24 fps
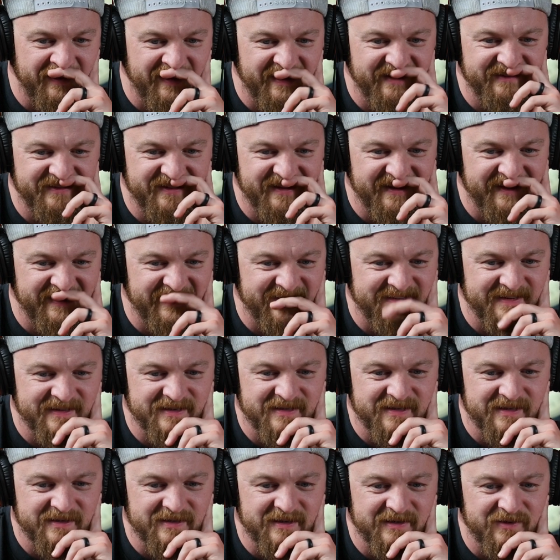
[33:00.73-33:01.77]
I've seen. It
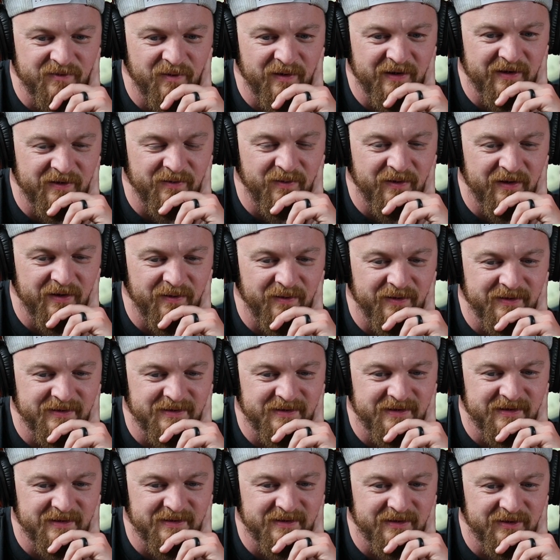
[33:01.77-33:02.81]
says since the 2021
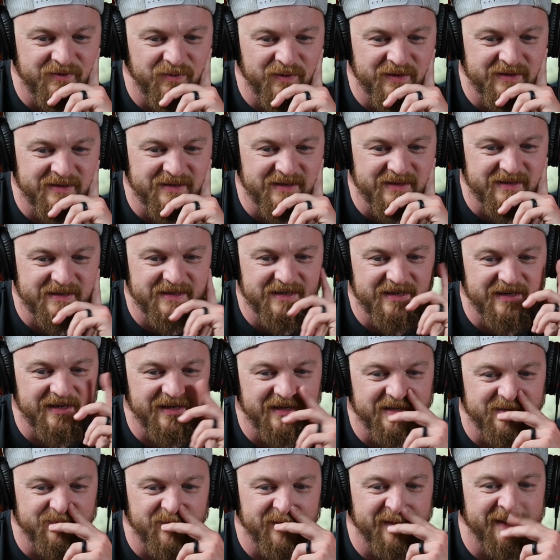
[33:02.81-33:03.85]
season, Twisted
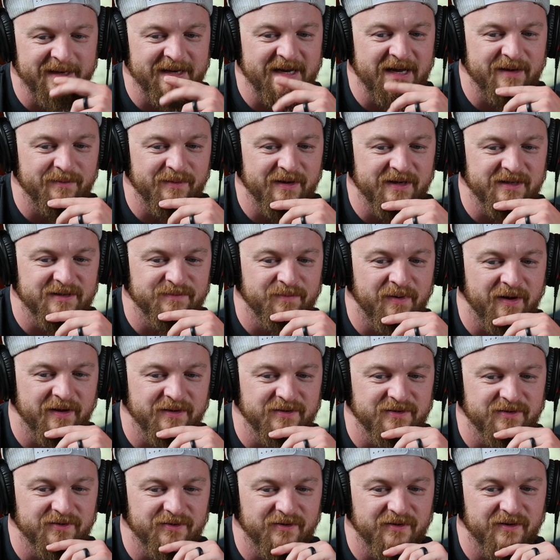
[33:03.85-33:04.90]
Tea has been the naming
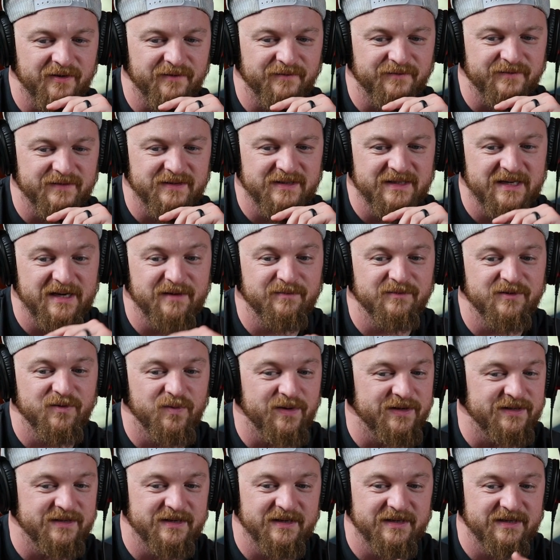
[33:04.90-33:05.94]
sponsor of Team
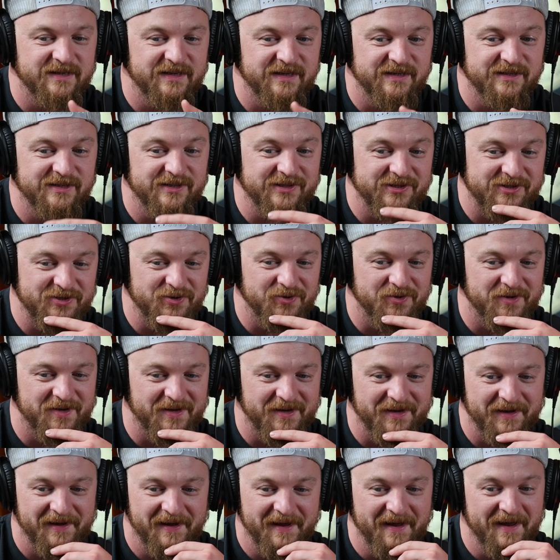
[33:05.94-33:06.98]
Twisted Tea
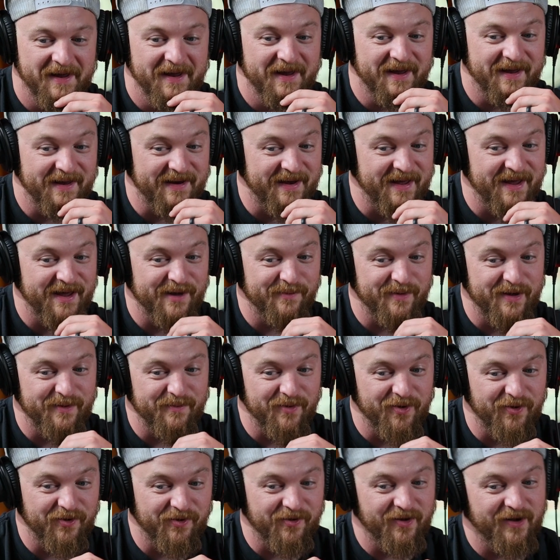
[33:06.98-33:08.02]
Suzuki in AMA
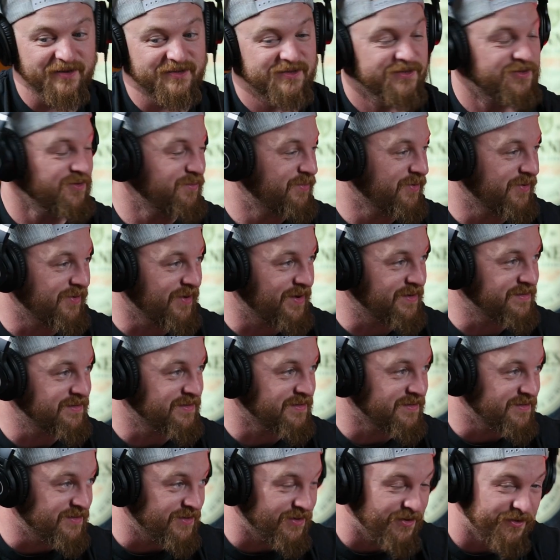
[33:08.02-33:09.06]
Motocross and
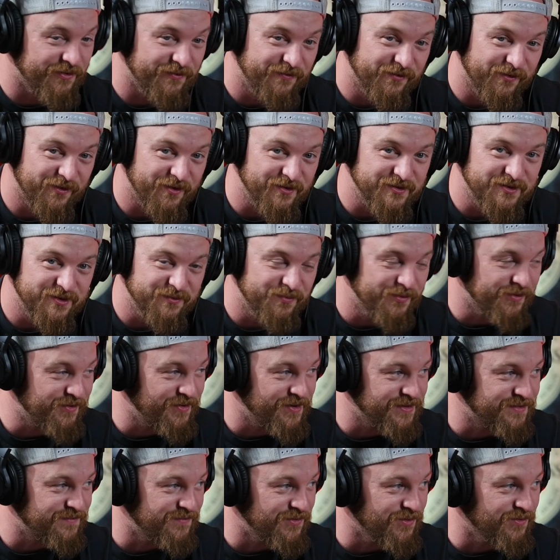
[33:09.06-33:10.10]
Supercross. So for our
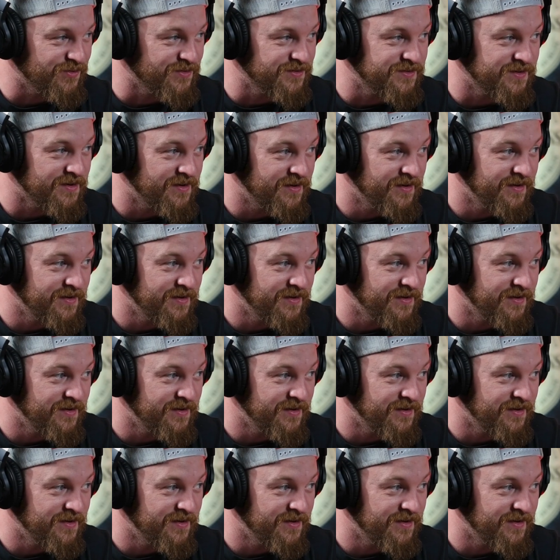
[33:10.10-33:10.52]
Supercross viewers,